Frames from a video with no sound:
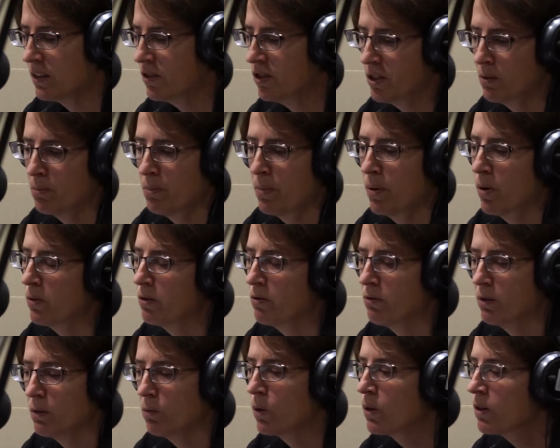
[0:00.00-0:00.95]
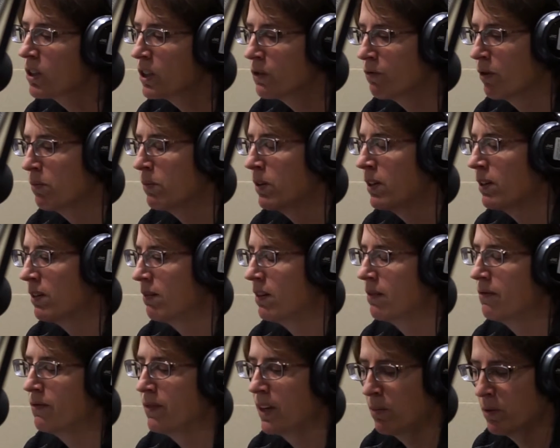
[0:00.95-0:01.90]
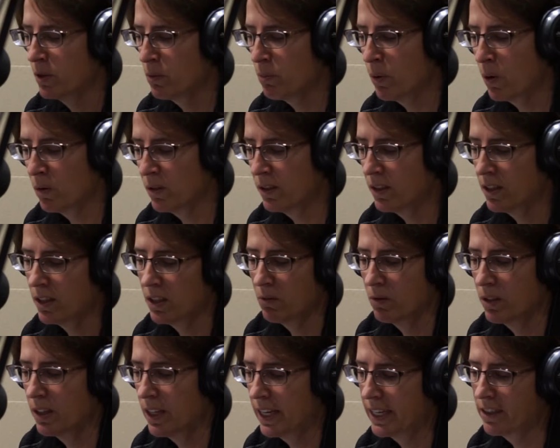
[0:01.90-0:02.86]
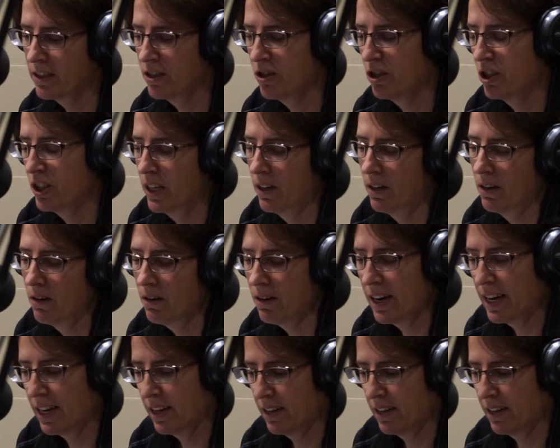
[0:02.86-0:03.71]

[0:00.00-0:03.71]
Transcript: just poetry works from a, a, famous poet that you would like to share.